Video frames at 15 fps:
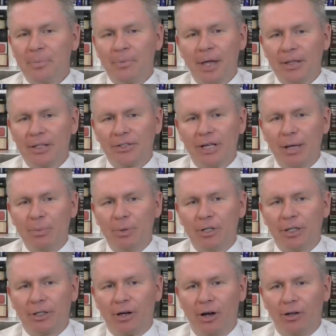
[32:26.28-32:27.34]
And the same one
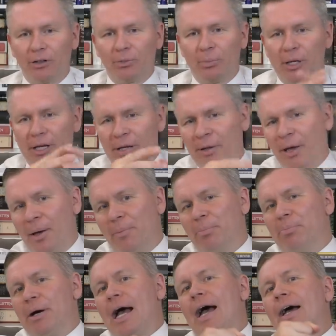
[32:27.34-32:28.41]
that called me
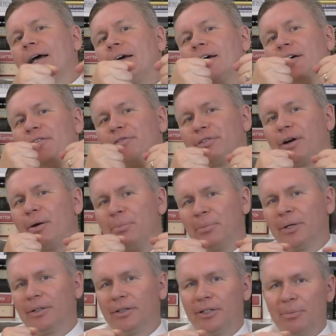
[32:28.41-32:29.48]
back
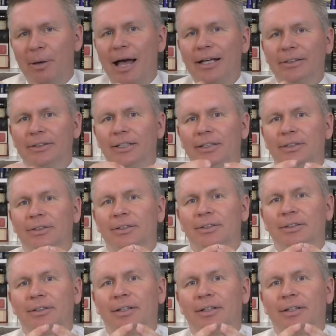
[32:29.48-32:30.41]
from Damascus